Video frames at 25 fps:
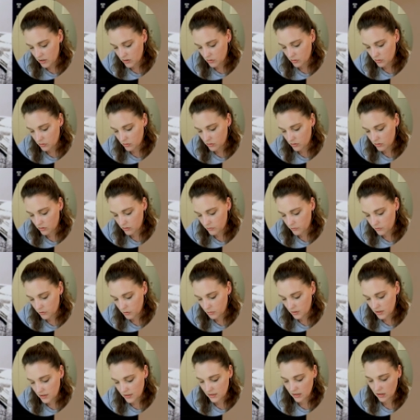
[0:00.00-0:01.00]
tool for
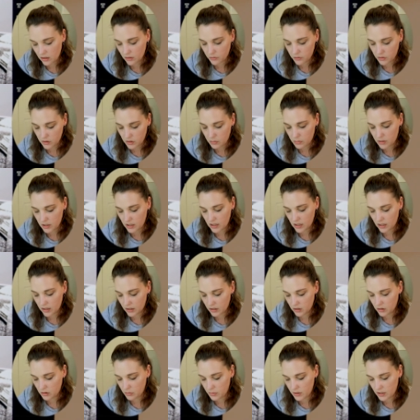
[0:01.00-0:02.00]
myself to be a
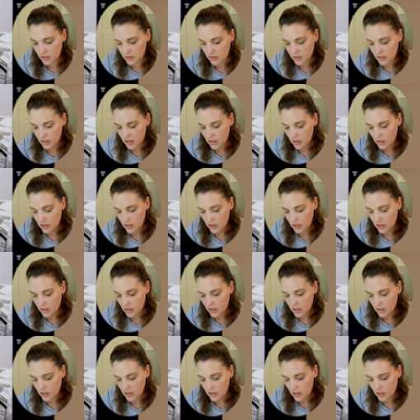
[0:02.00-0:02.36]
little bit